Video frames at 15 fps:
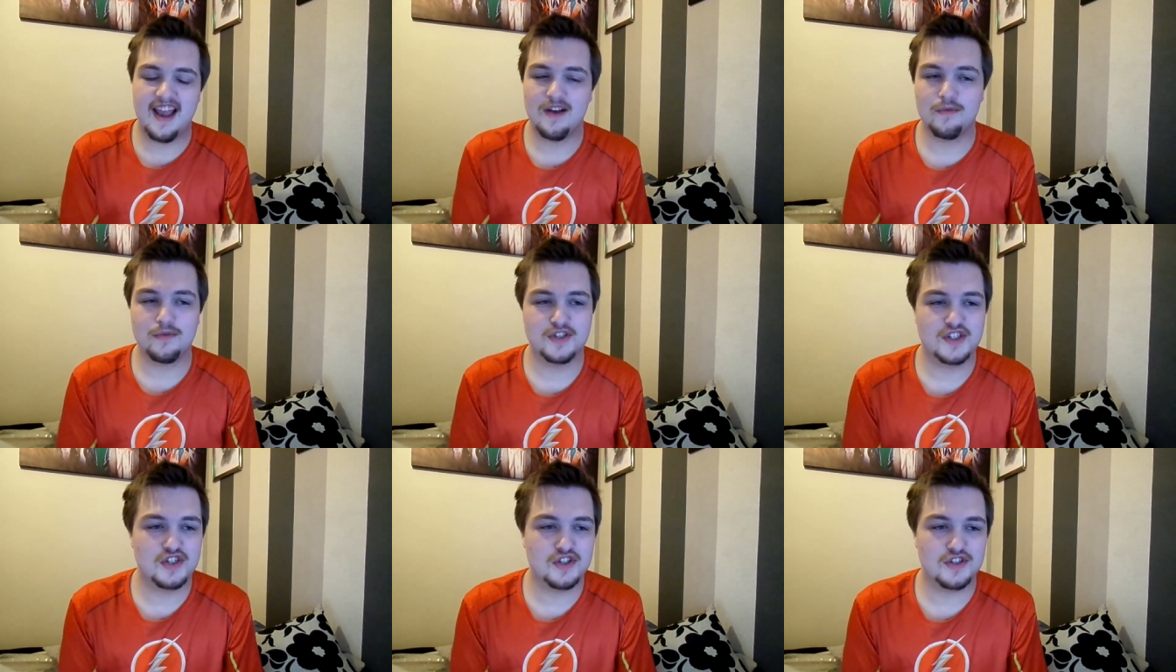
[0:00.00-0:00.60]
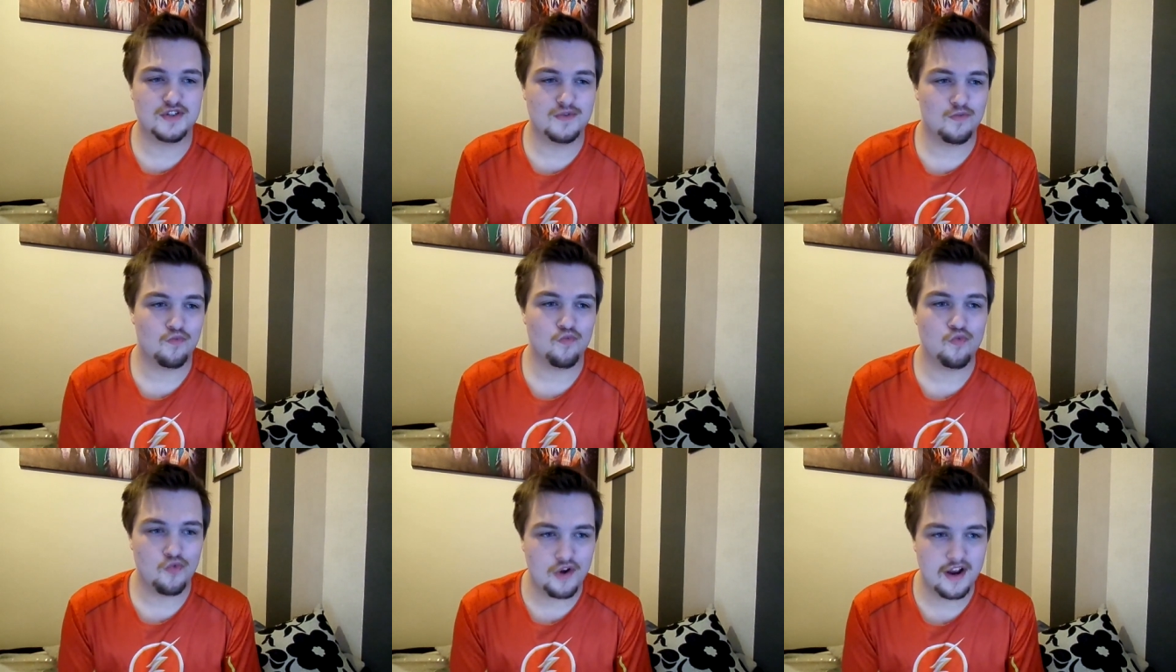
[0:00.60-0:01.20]
It was just
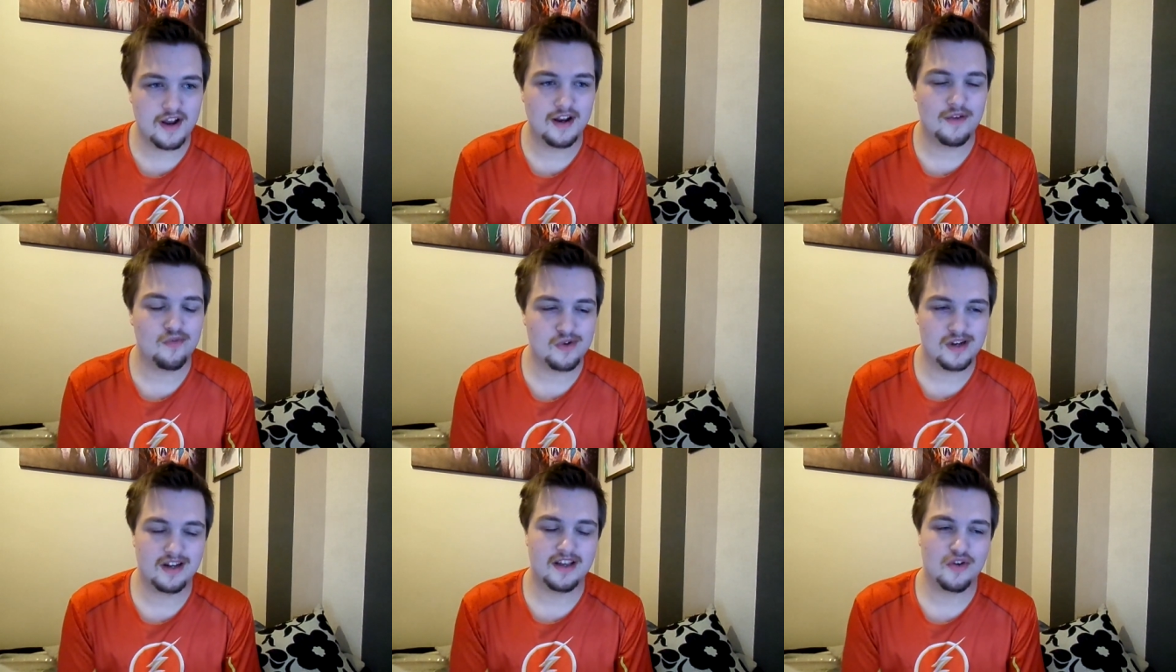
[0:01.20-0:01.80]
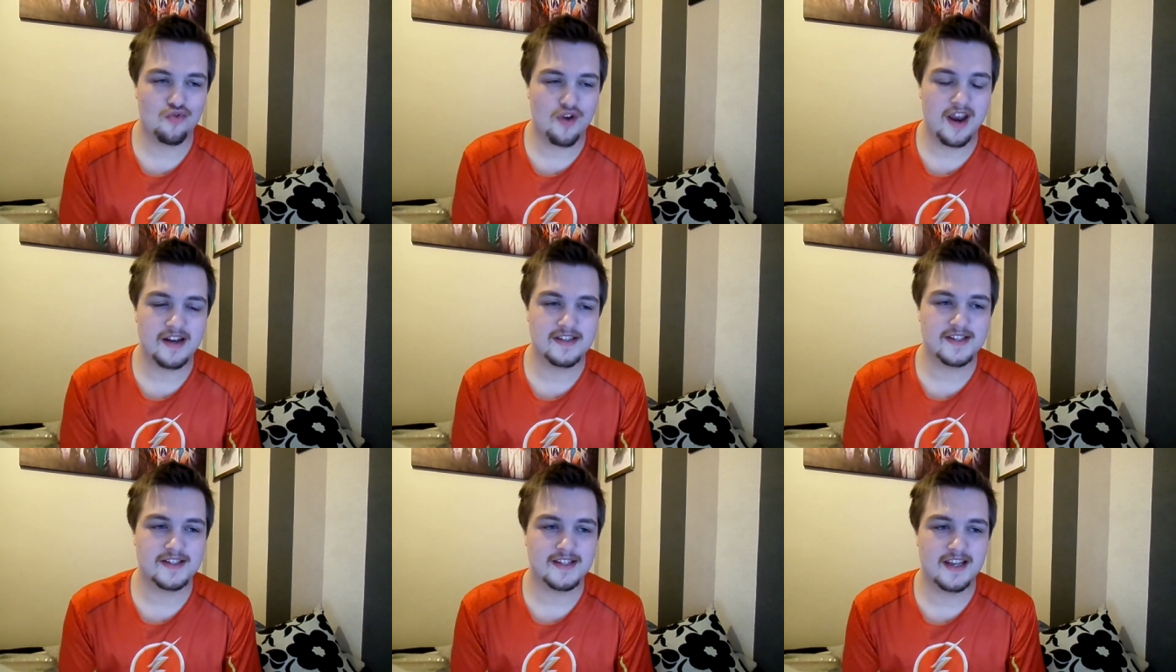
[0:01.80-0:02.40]
really, really
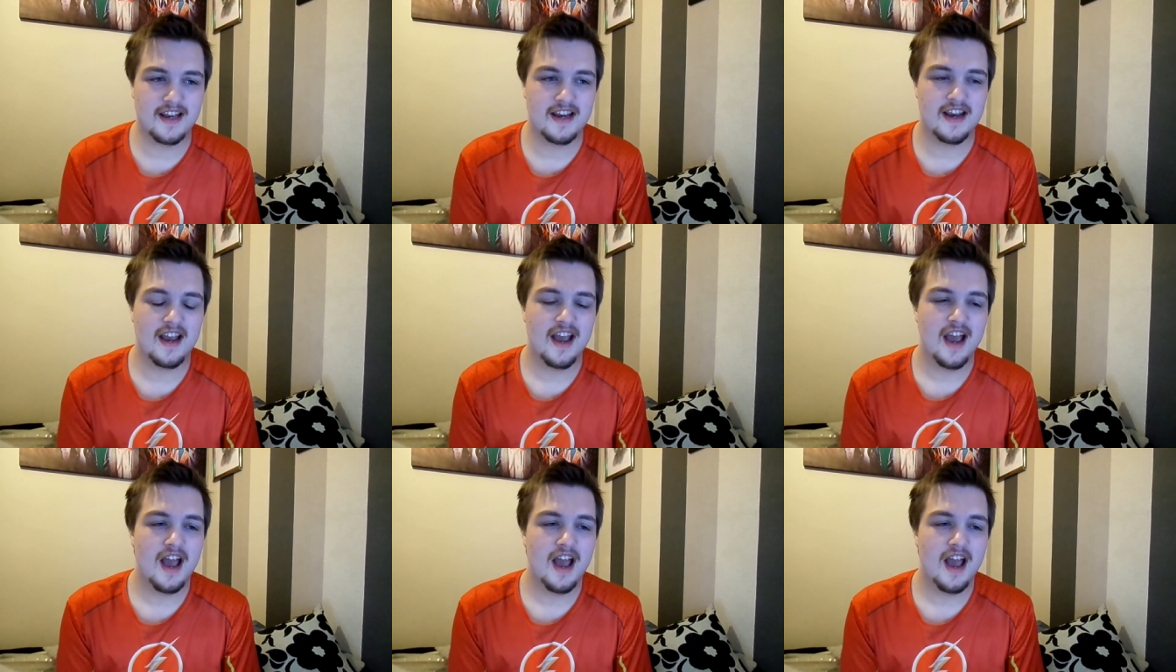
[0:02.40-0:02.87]
great to see.